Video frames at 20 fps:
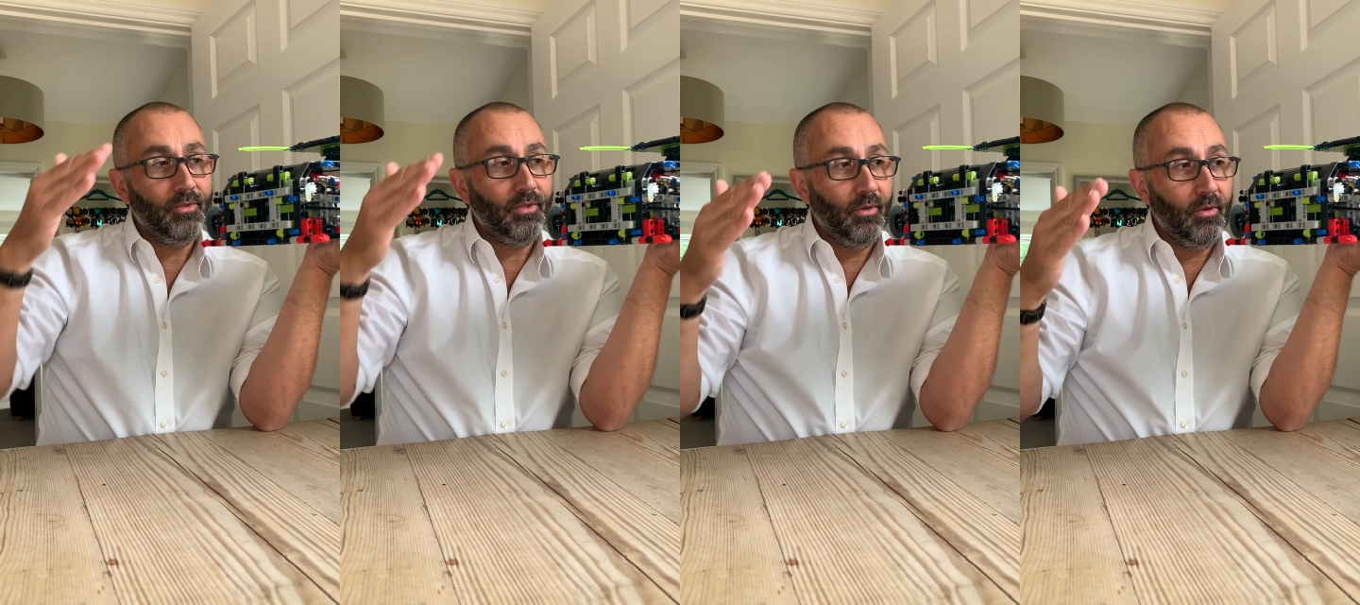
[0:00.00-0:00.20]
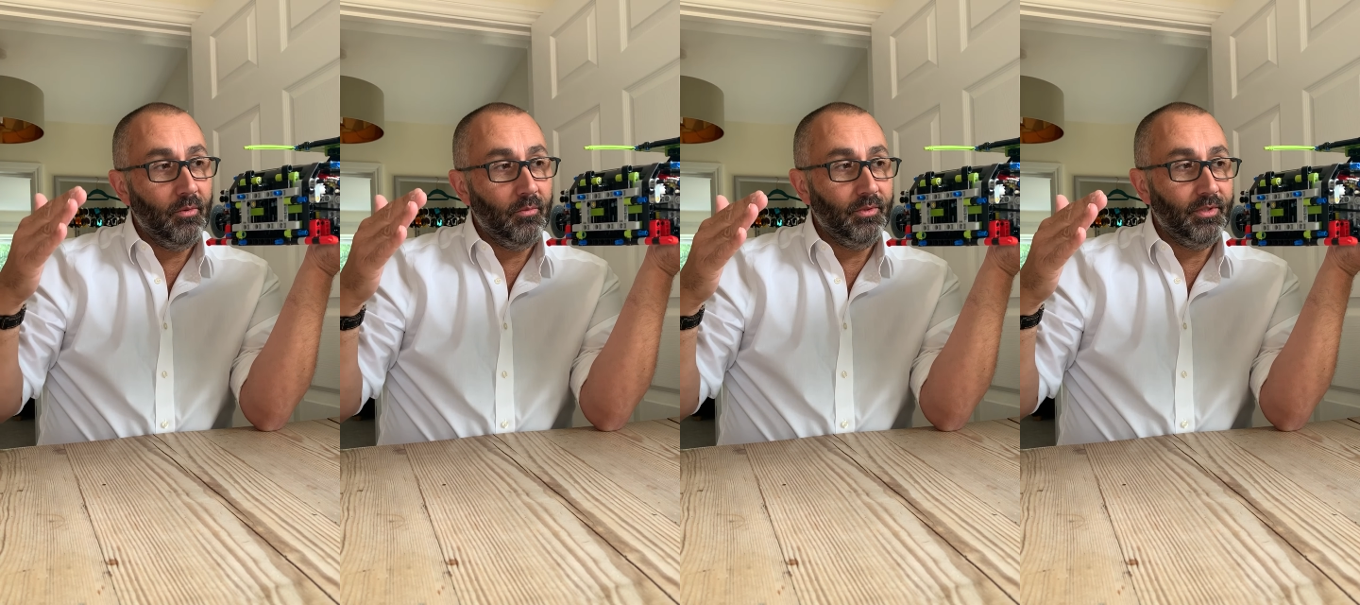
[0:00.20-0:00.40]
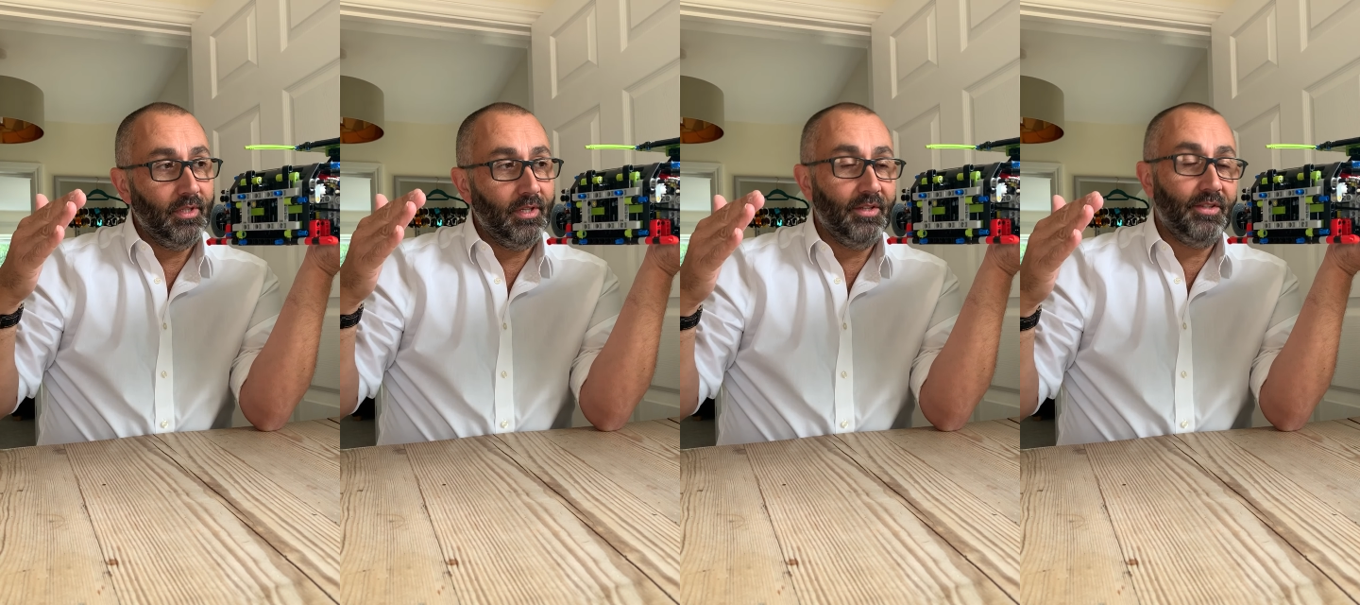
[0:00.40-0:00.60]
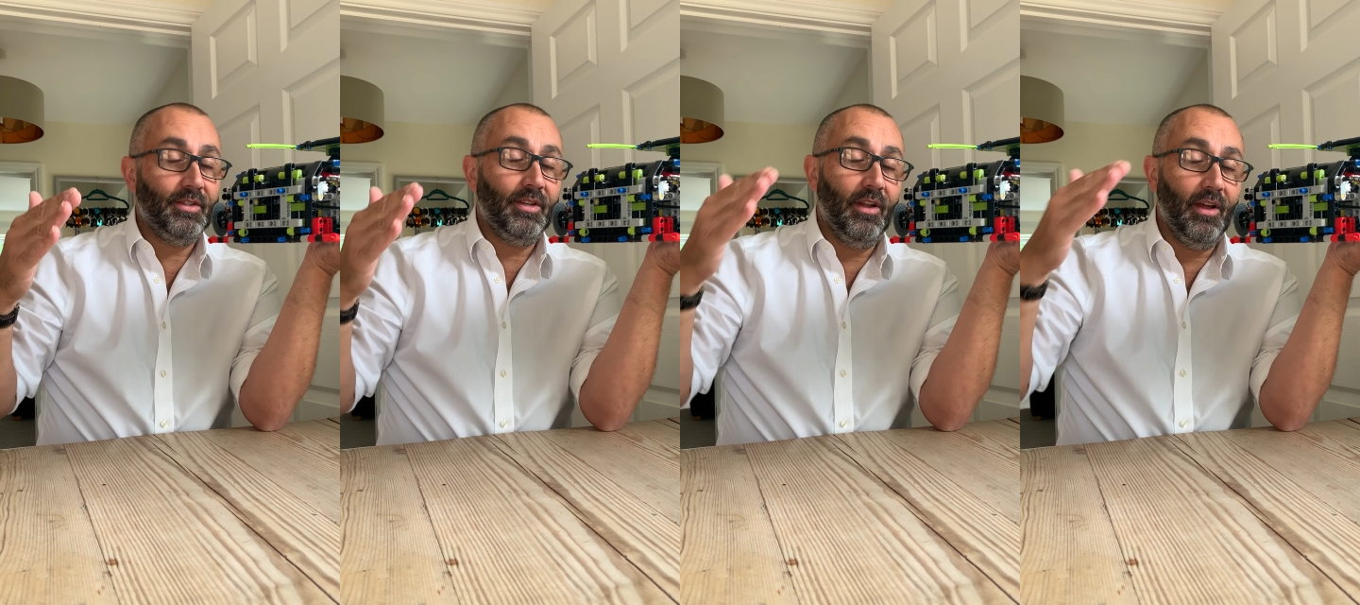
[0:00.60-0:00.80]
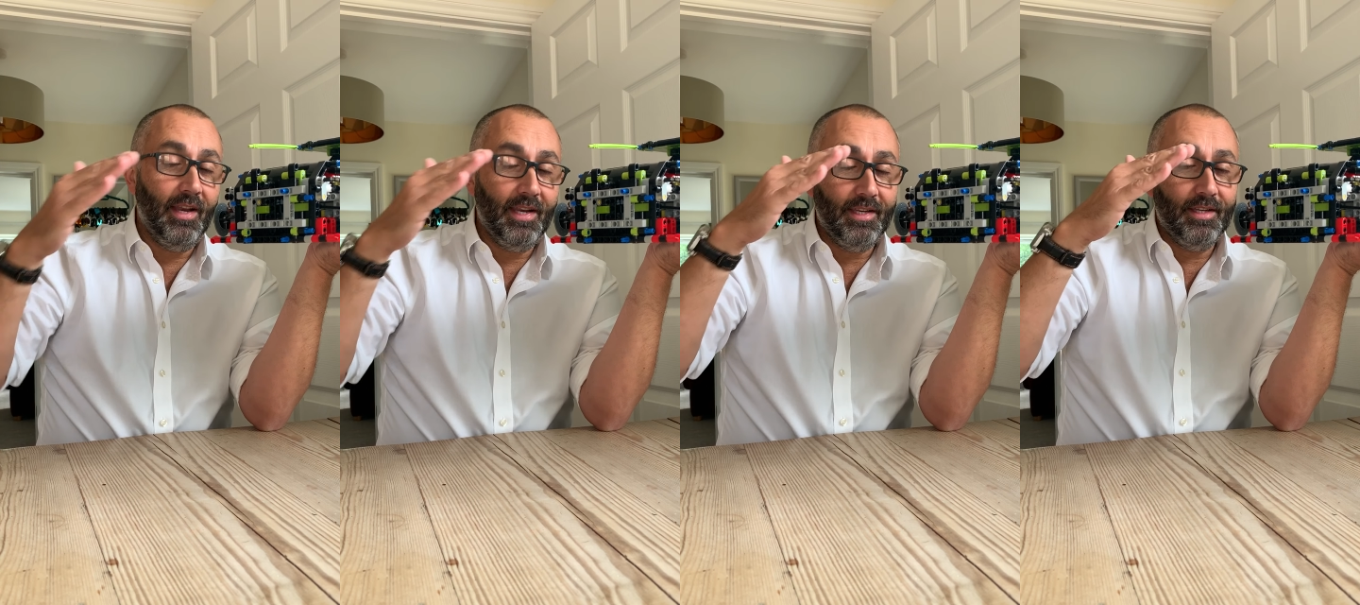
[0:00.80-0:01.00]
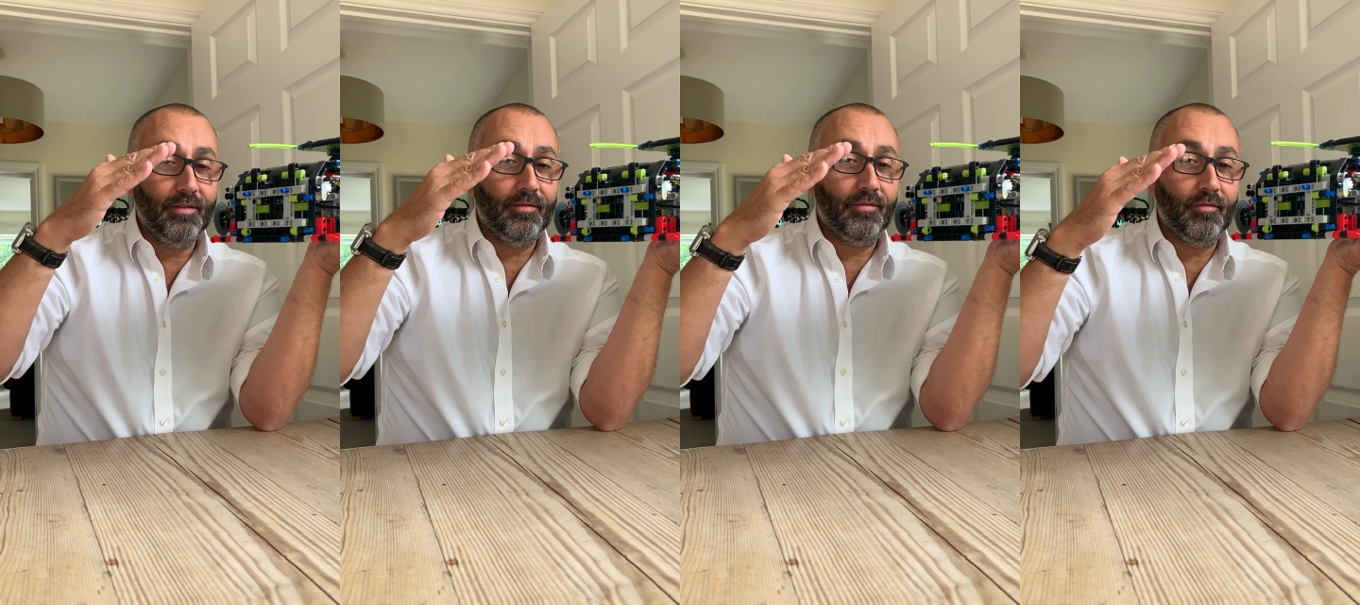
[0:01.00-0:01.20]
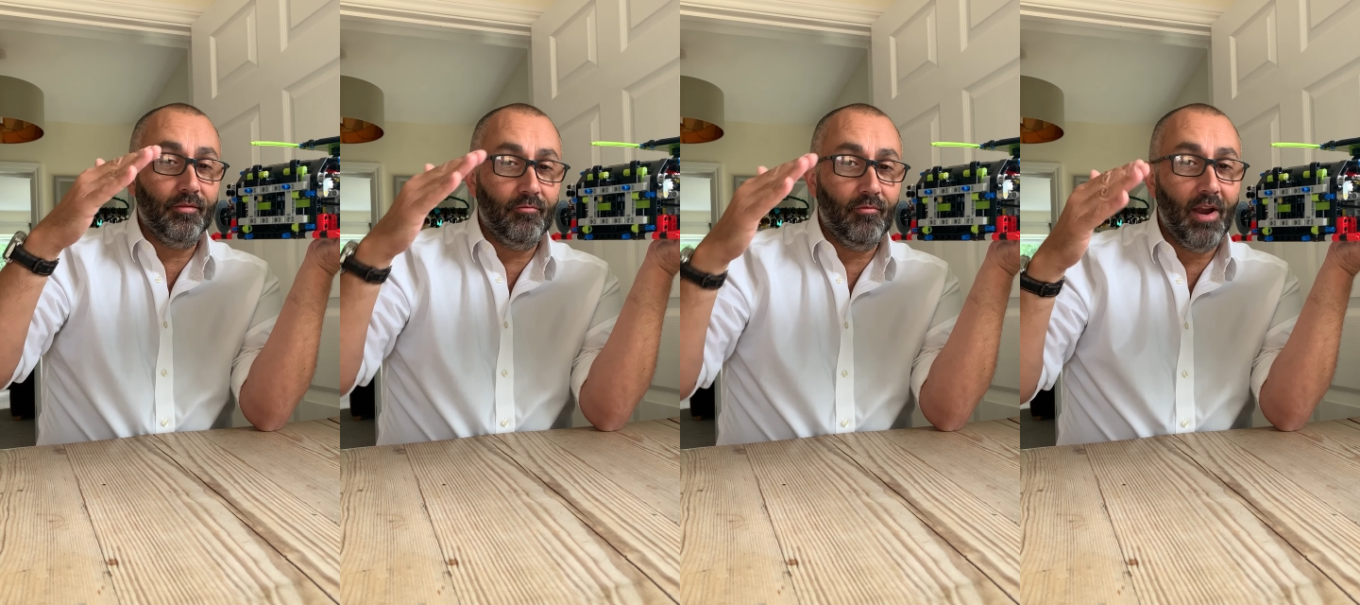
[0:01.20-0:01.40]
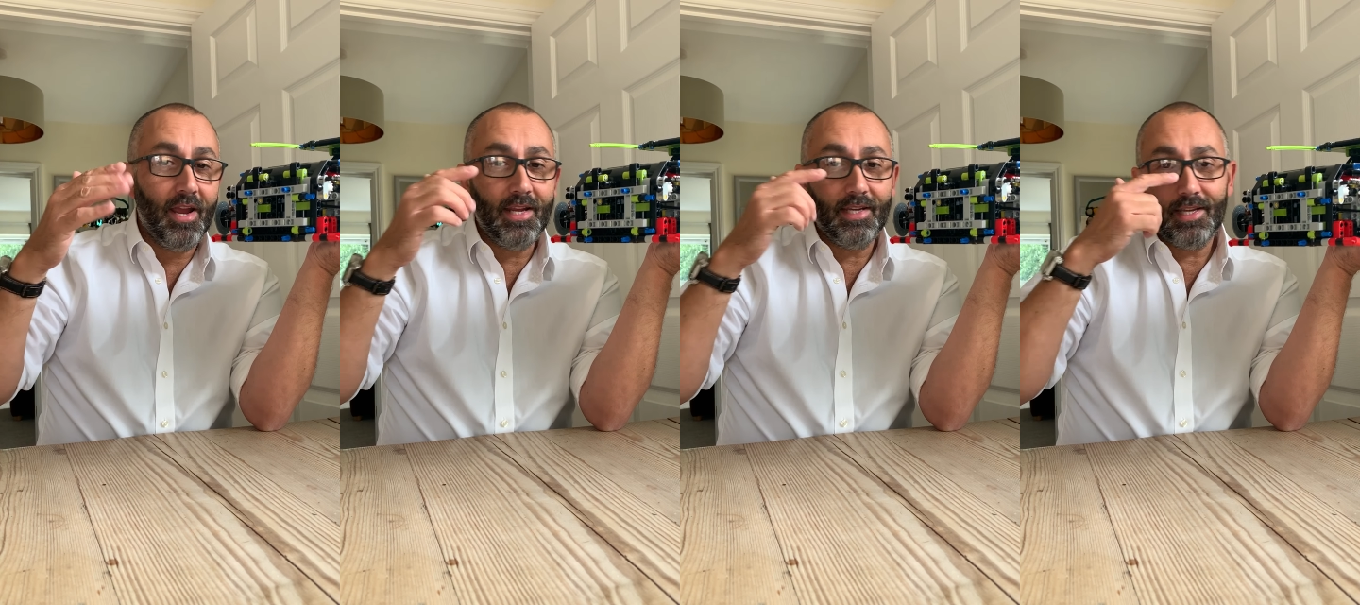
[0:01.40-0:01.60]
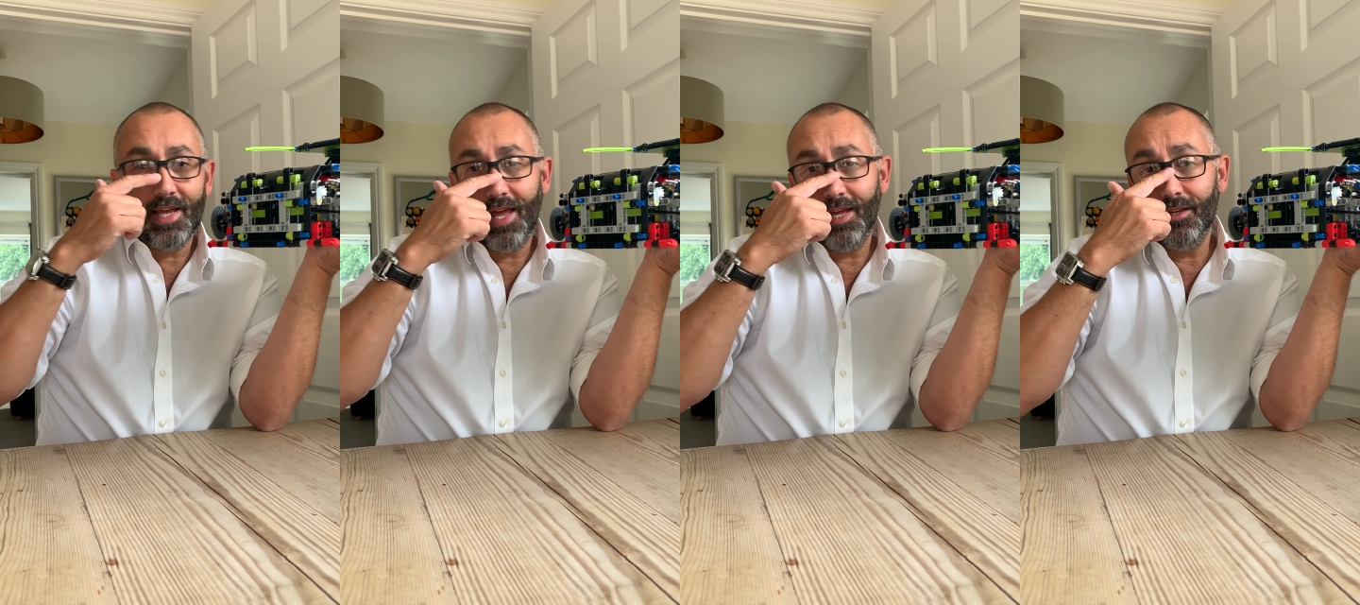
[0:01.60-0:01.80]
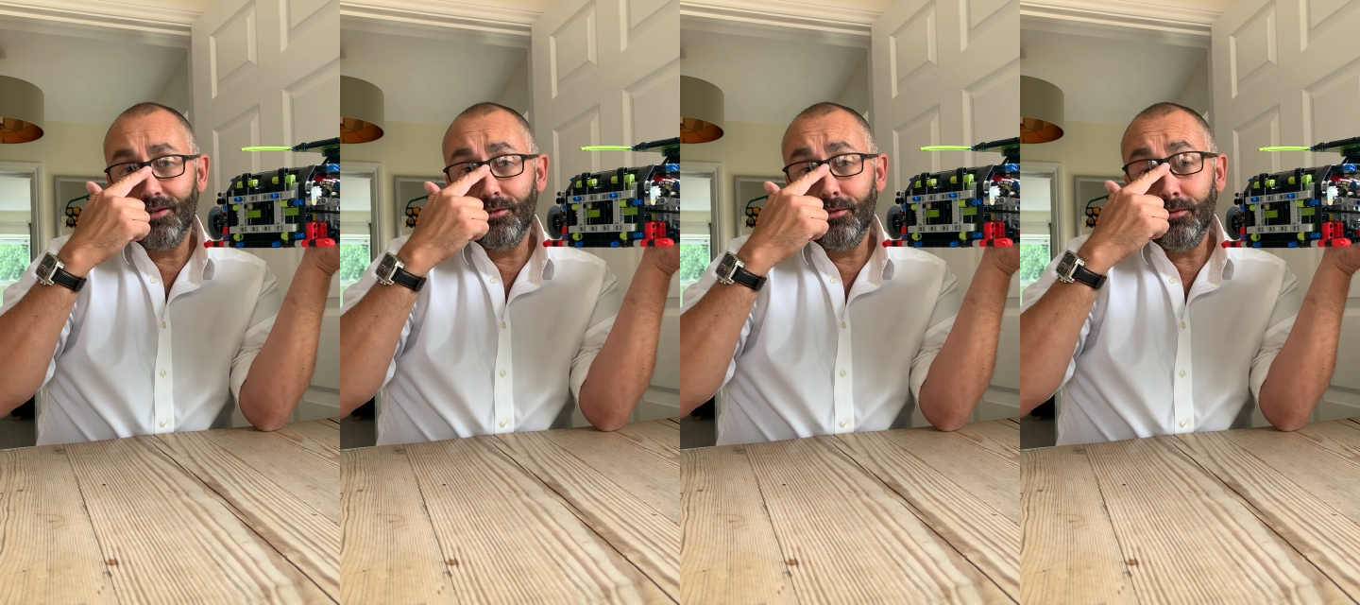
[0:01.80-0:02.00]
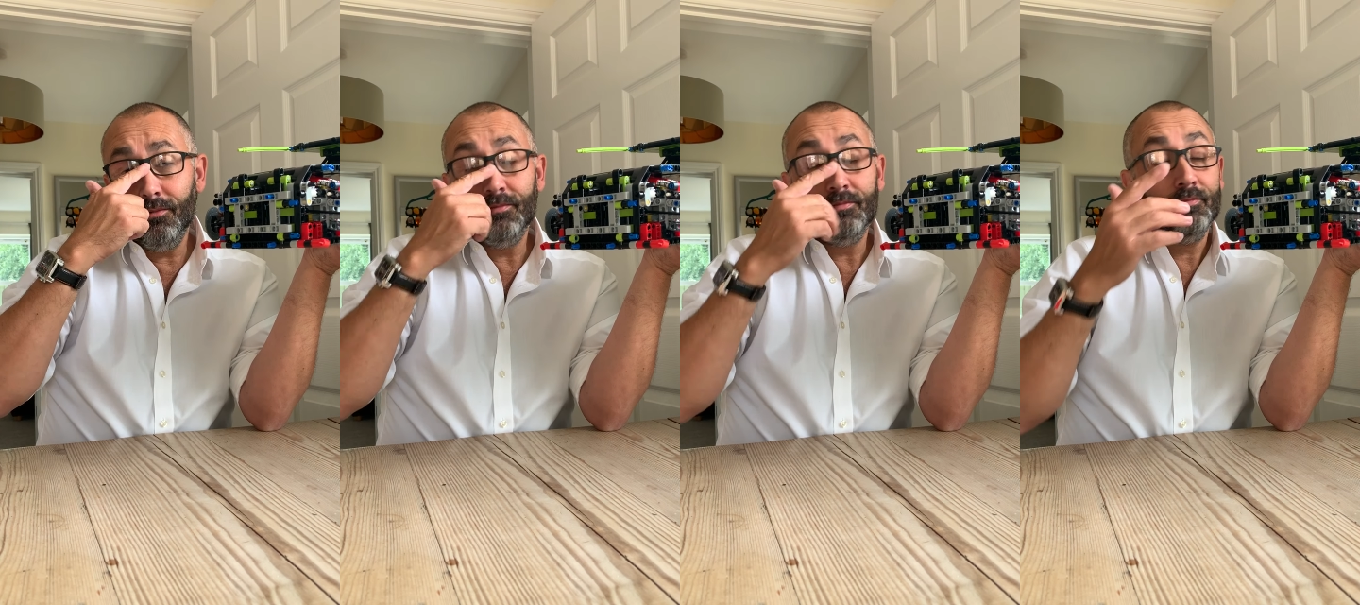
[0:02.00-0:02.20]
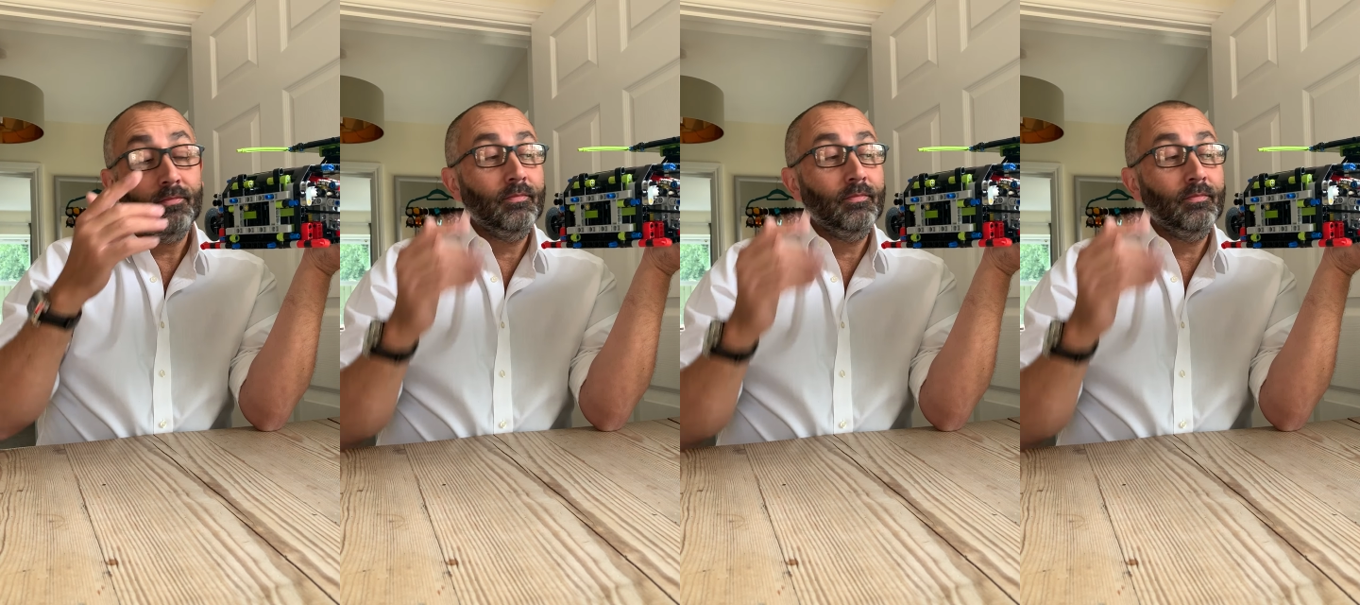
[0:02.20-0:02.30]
So it was at a slightly different raked angle.